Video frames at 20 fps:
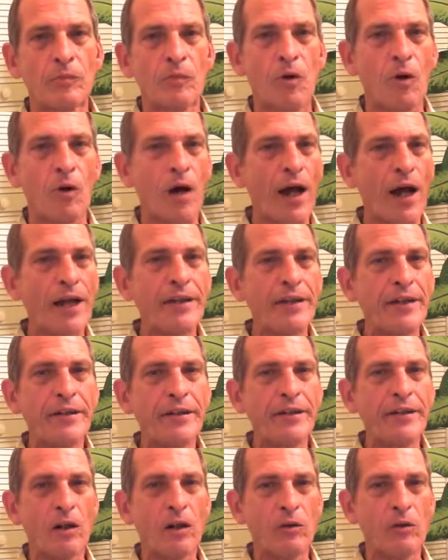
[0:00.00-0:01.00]
or I
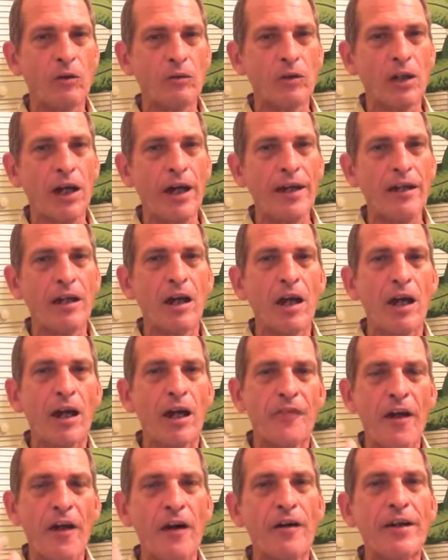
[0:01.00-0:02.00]
don't like,
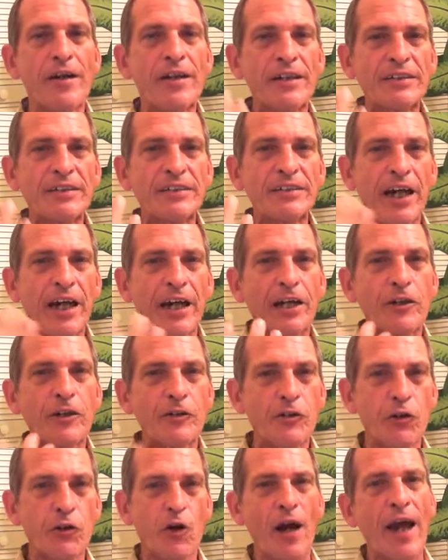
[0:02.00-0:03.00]
there is a
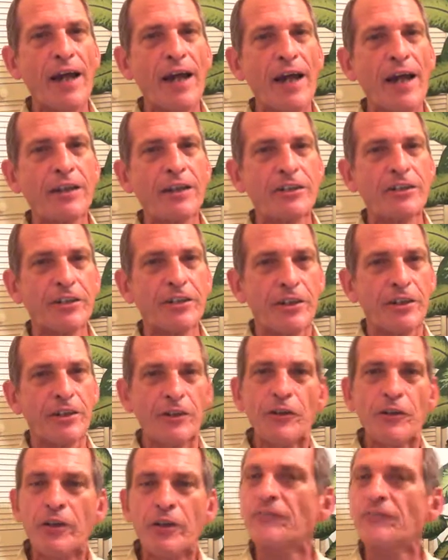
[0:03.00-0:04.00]
contraction. You
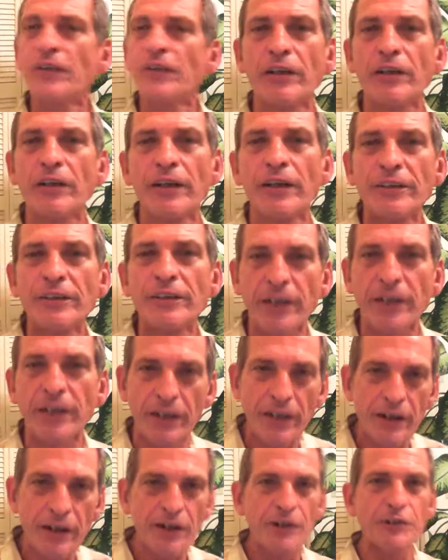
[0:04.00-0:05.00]
can feel it. It's like
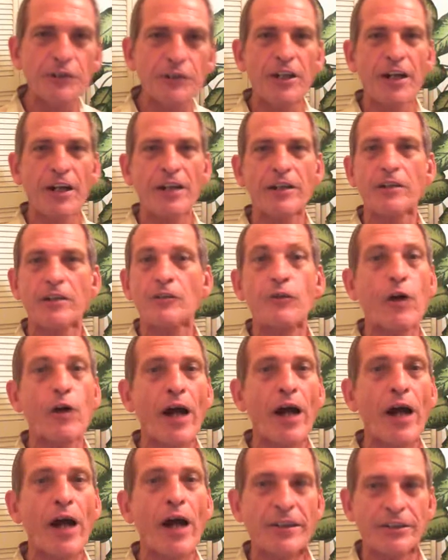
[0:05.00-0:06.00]
an energetic
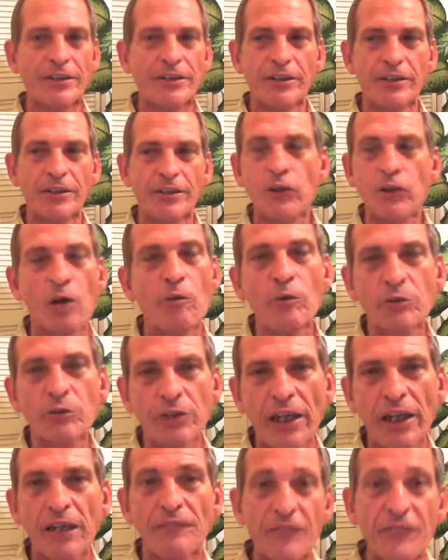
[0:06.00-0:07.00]
contraction. It's almost like
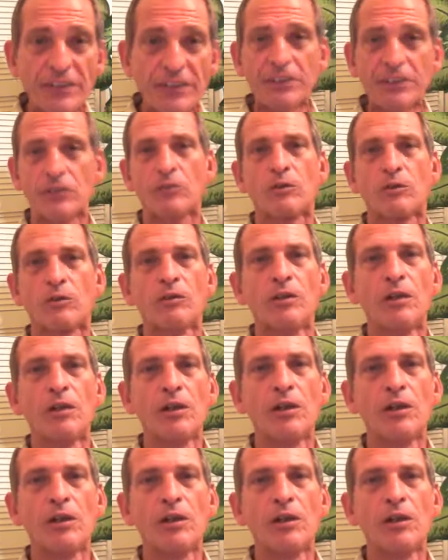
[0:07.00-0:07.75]
a physical